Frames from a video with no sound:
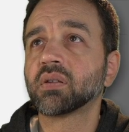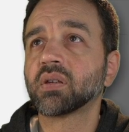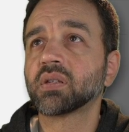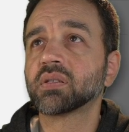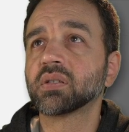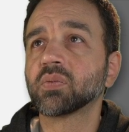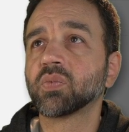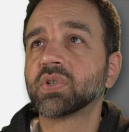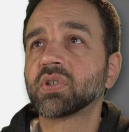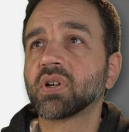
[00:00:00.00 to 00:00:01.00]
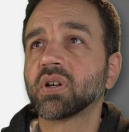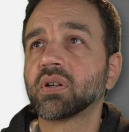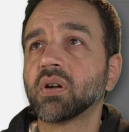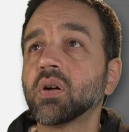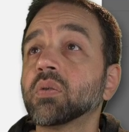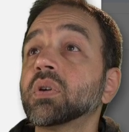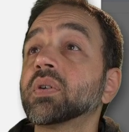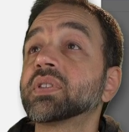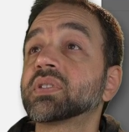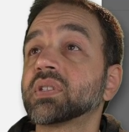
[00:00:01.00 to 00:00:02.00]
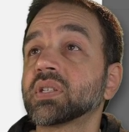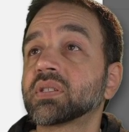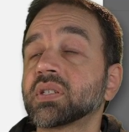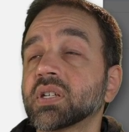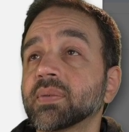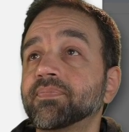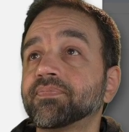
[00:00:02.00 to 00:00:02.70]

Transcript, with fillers: as a return. Oh no, it's it's uh